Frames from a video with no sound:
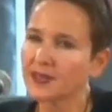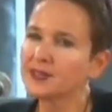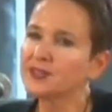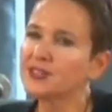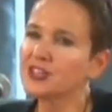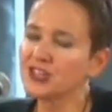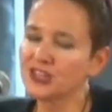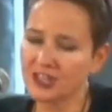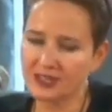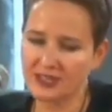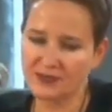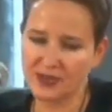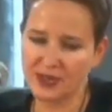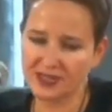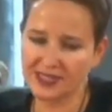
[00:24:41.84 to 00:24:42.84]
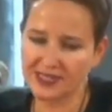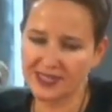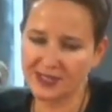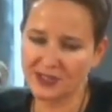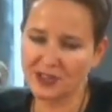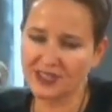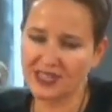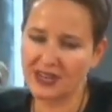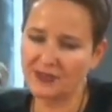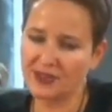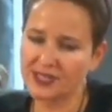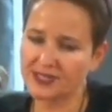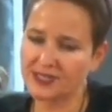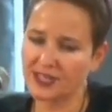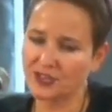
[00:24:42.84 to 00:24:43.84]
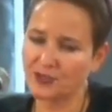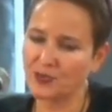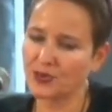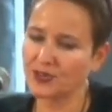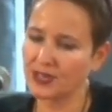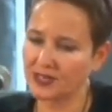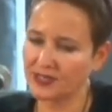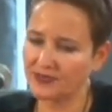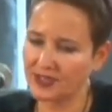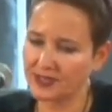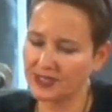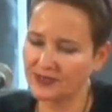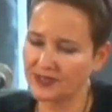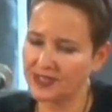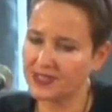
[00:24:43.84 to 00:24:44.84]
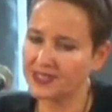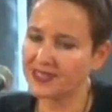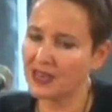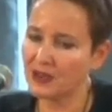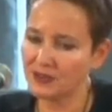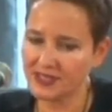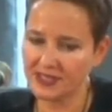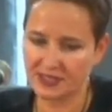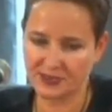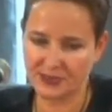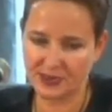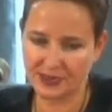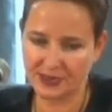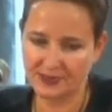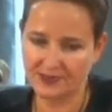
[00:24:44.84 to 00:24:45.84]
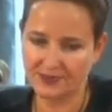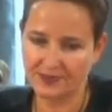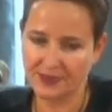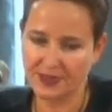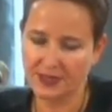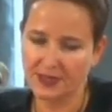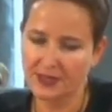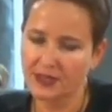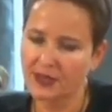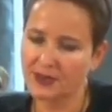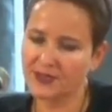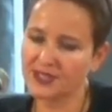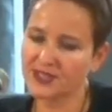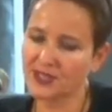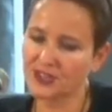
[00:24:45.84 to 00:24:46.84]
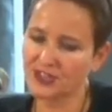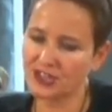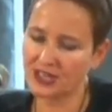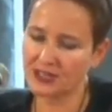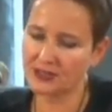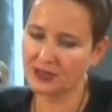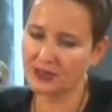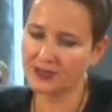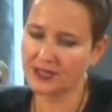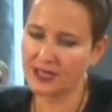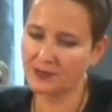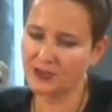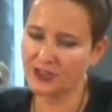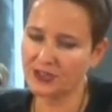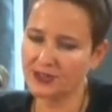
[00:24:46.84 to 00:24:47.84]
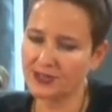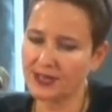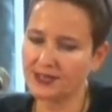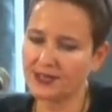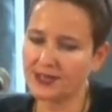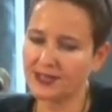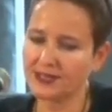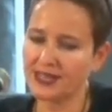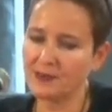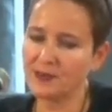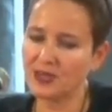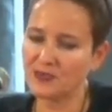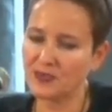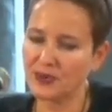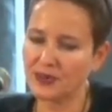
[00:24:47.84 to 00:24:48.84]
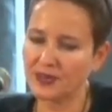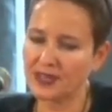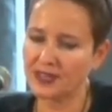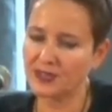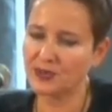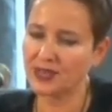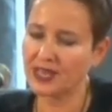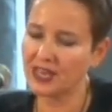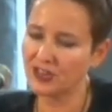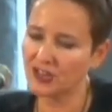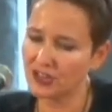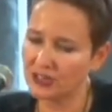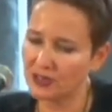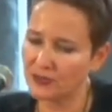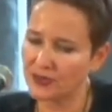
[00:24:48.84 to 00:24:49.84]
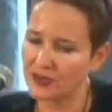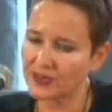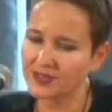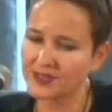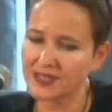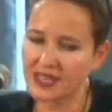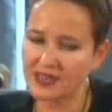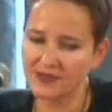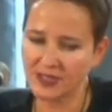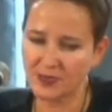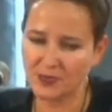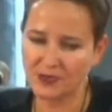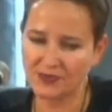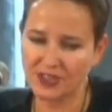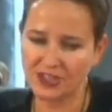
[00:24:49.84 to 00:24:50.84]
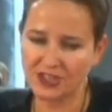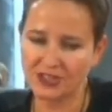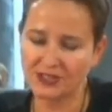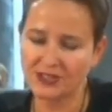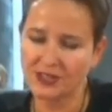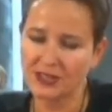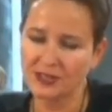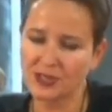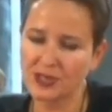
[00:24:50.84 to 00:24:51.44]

In addition and inversely, not every such productive activity counts as work. On this conception then, academic work, educational work, service provision,